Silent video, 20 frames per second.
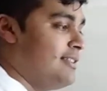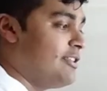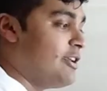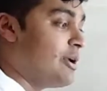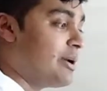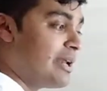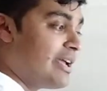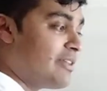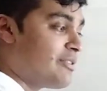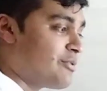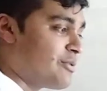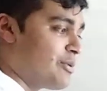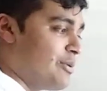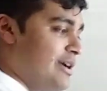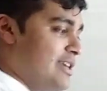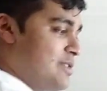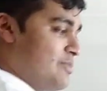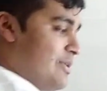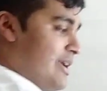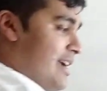The only other
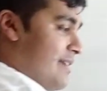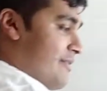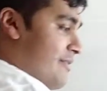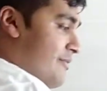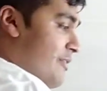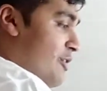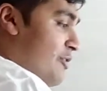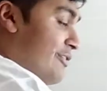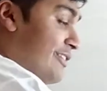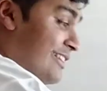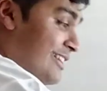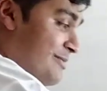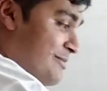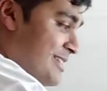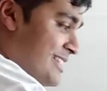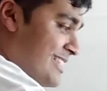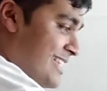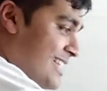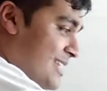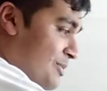equation we have involving them
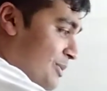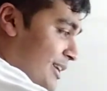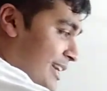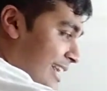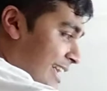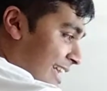is this one